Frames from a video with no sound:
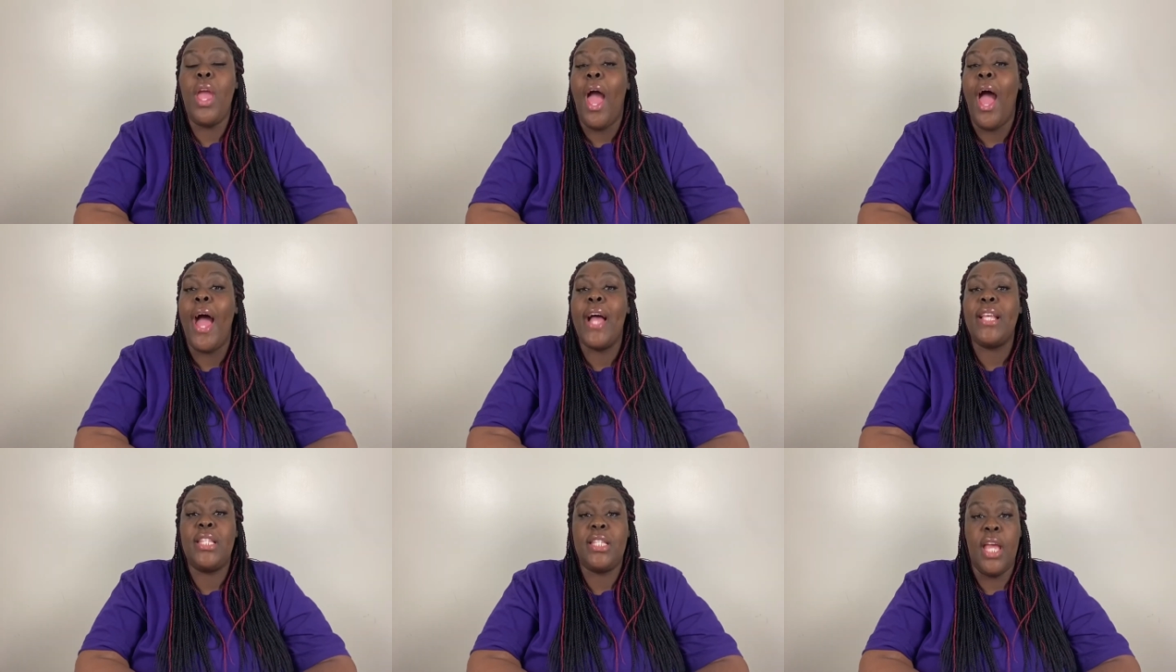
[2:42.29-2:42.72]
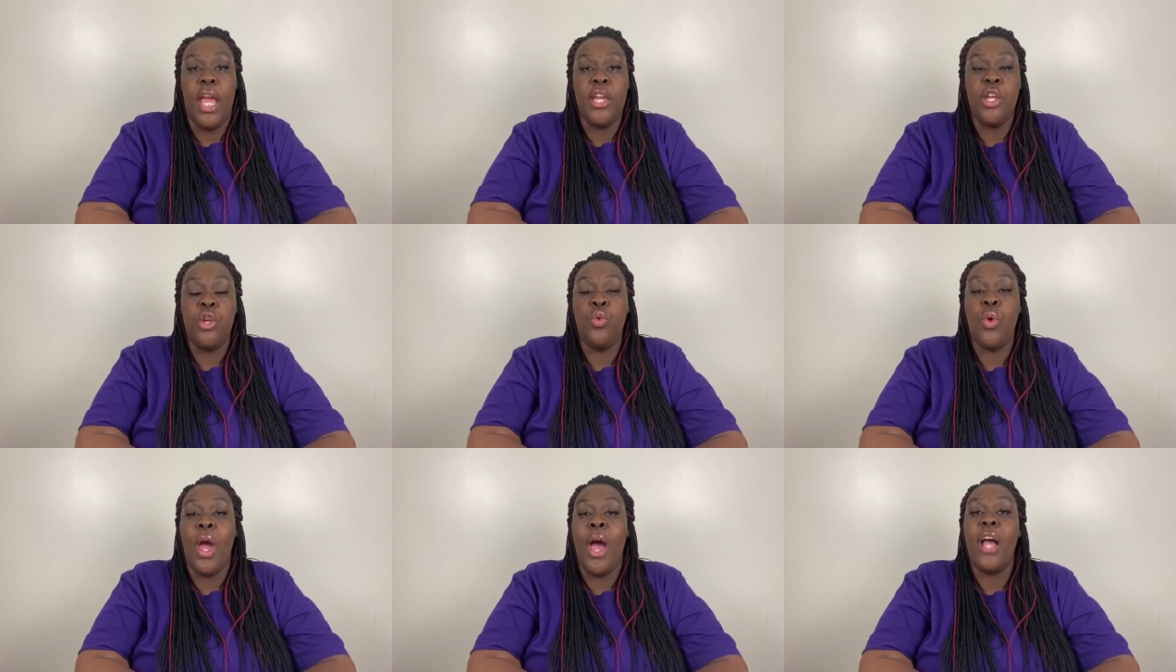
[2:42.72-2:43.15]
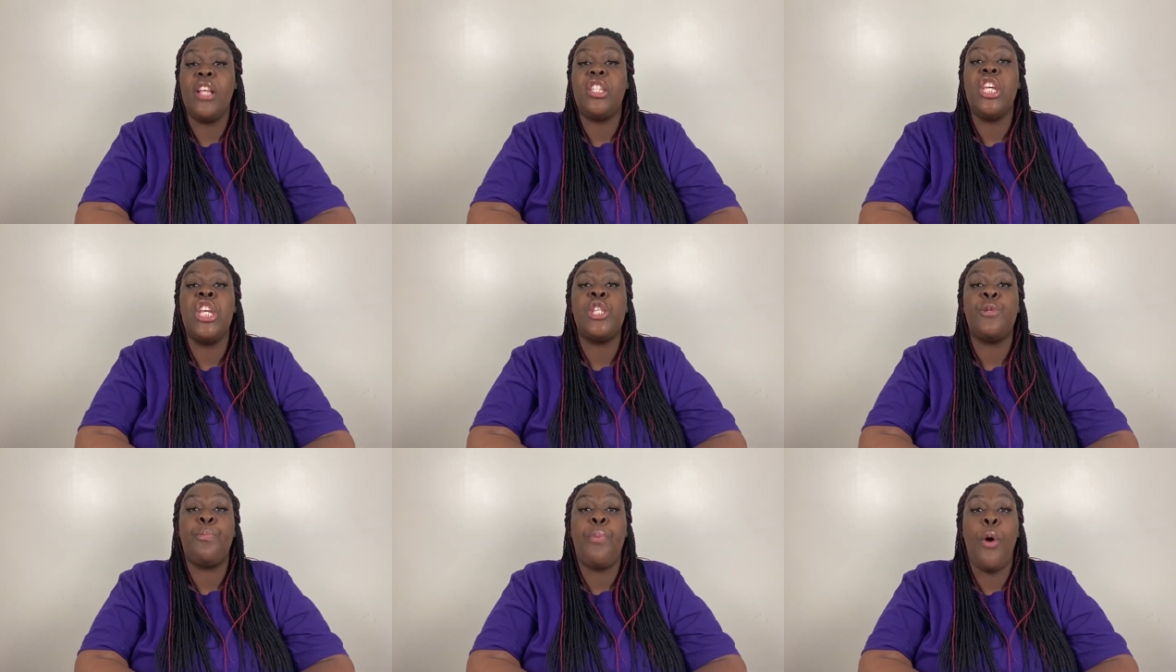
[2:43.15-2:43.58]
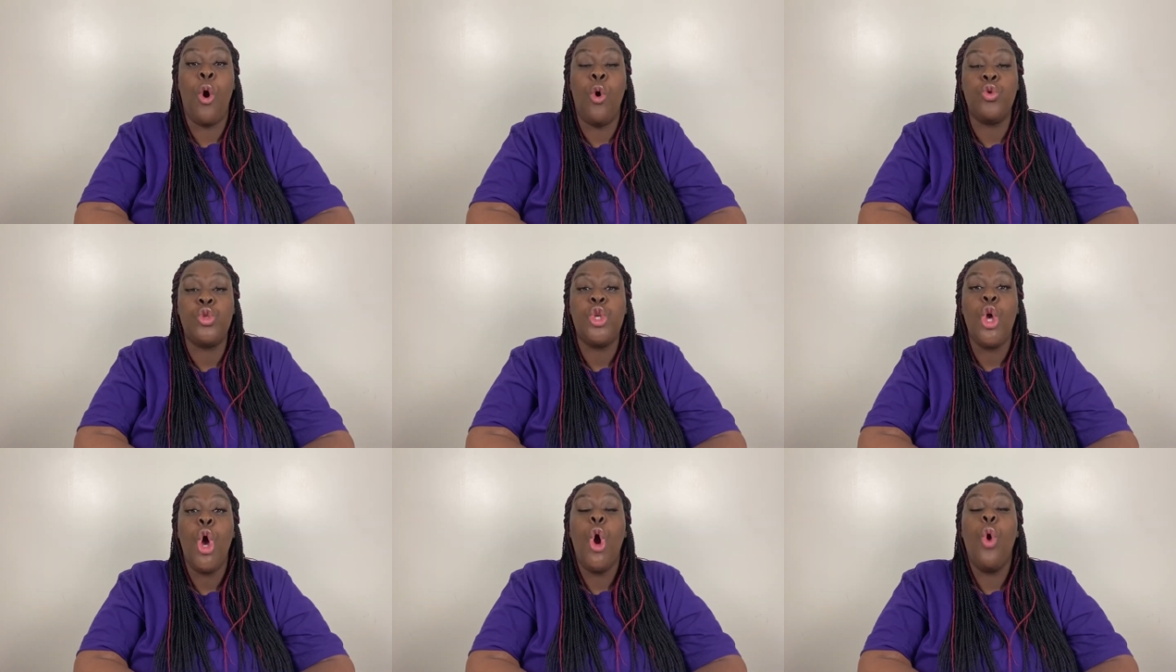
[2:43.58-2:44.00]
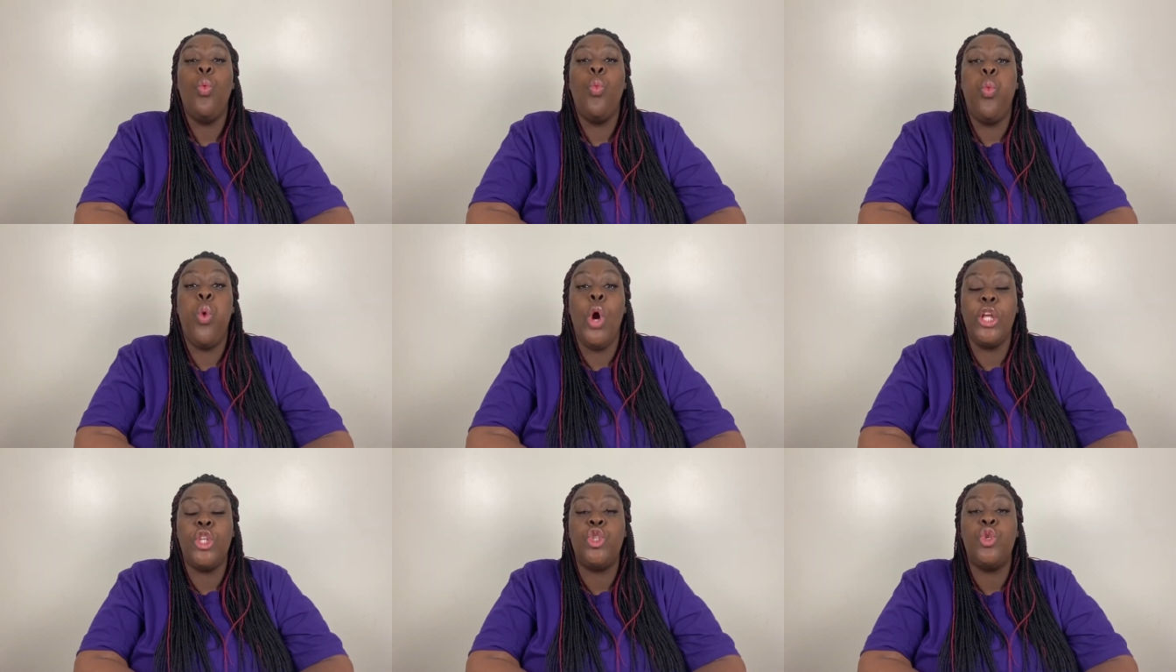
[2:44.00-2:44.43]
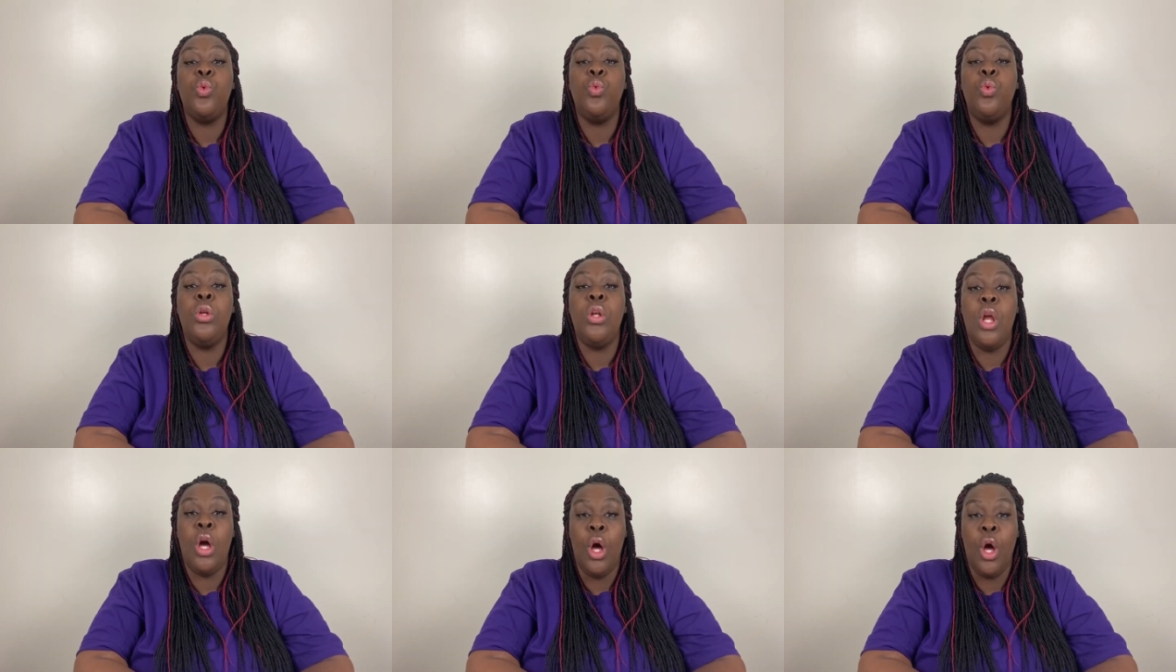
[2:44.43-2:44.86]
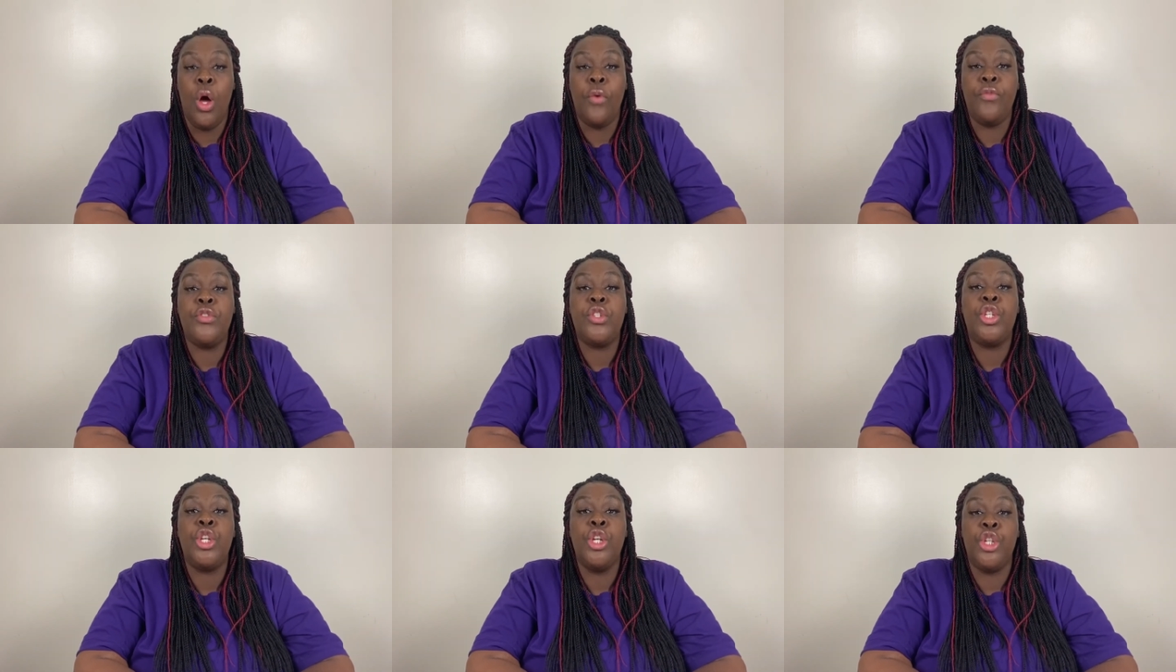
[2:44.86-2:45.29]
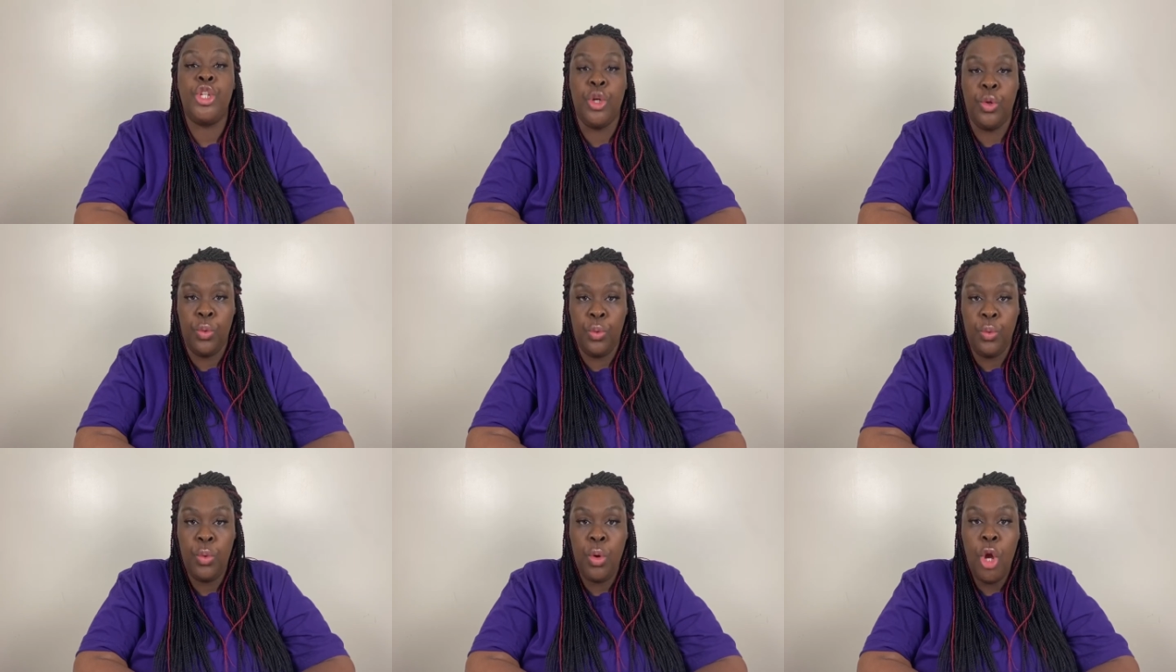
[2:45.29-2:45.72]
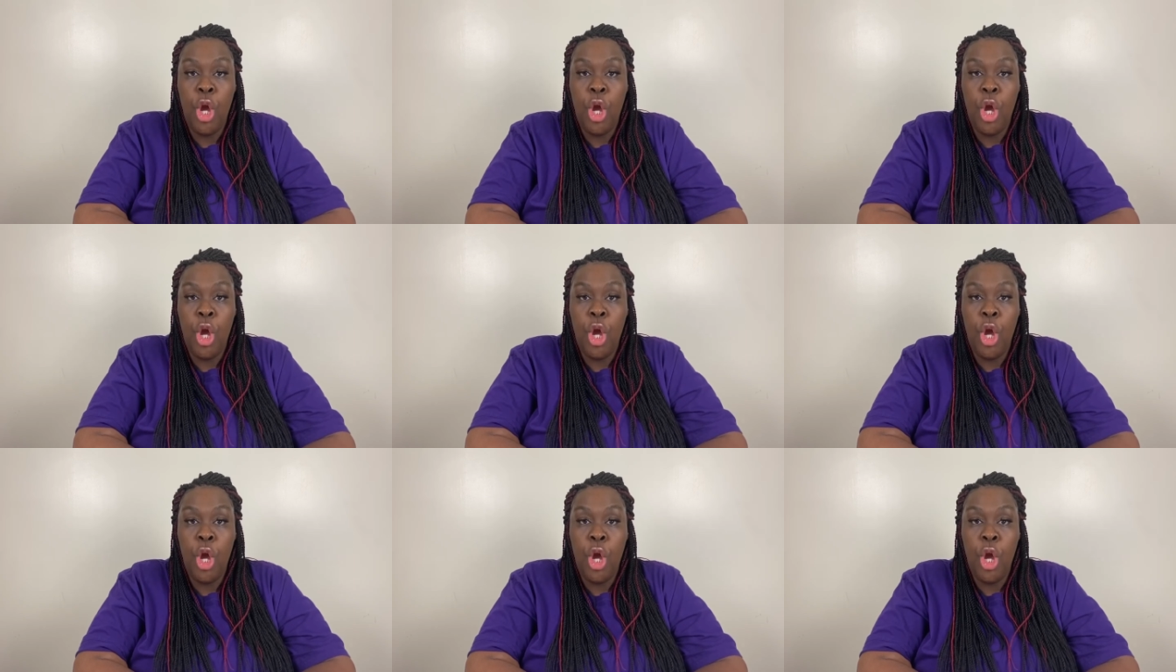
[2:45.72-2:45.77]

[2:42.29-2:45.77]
I say, you guys, is post what you love to do.